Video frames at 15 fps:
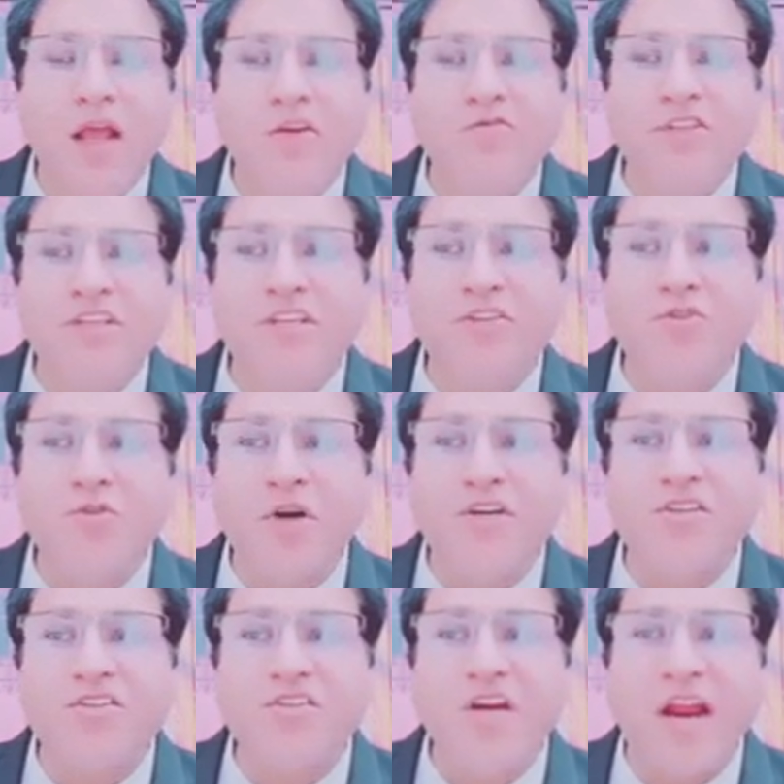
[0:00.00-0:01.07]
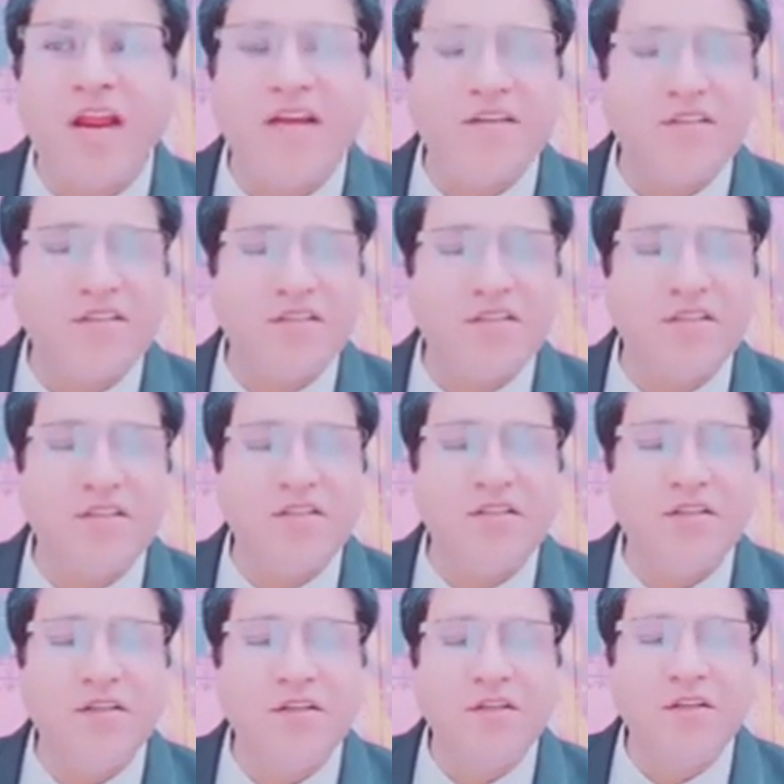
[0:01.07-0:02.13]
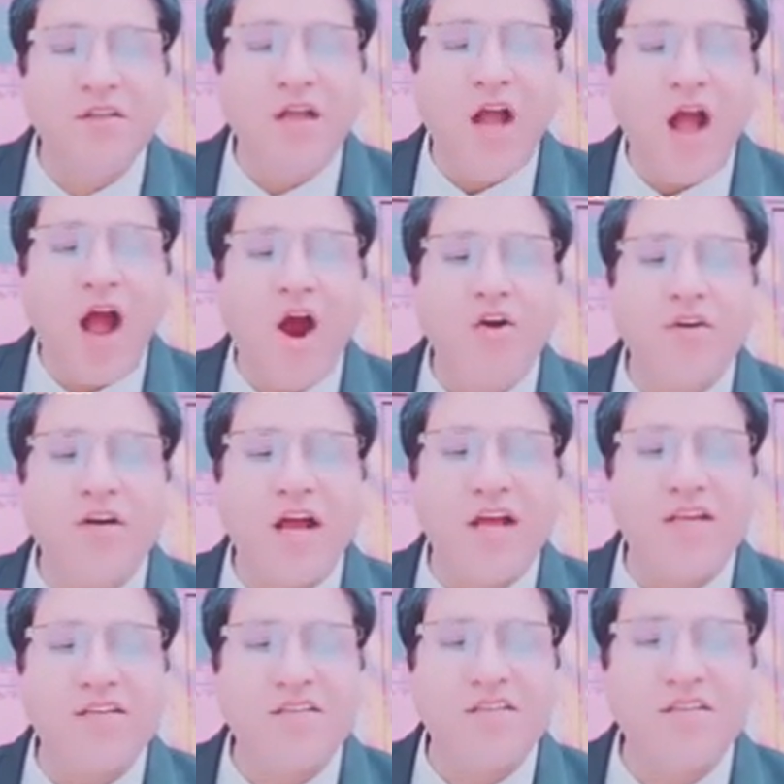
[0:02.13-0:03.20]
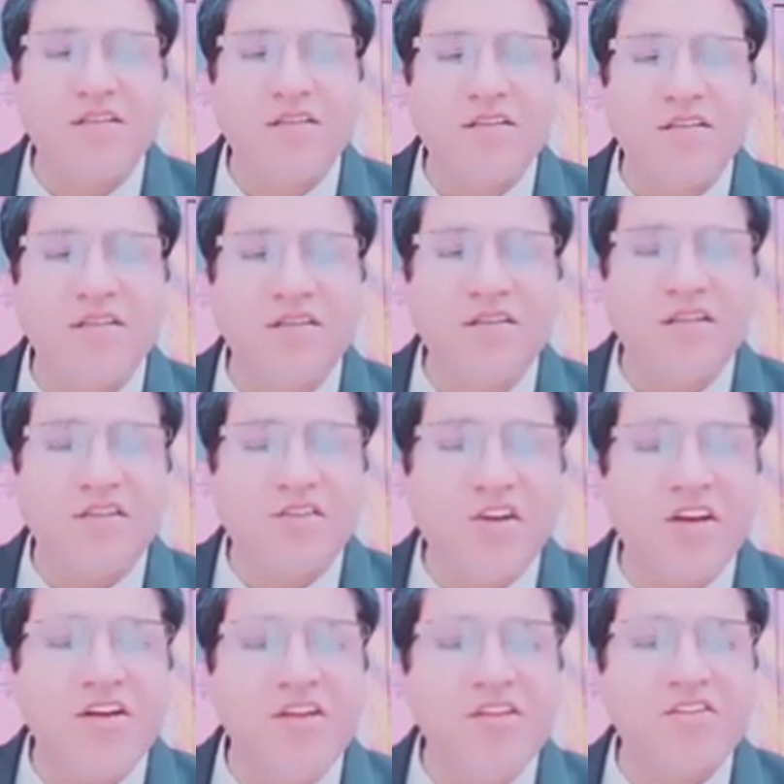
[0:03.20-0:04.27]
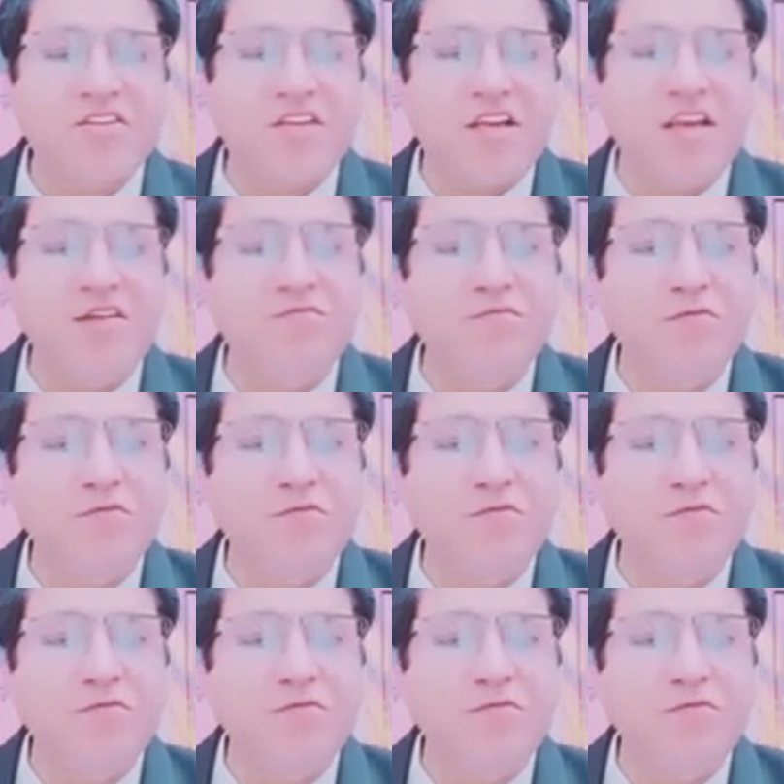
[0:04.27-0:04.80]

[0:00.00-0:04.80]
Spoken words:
we need to understand how does the Turing Scheme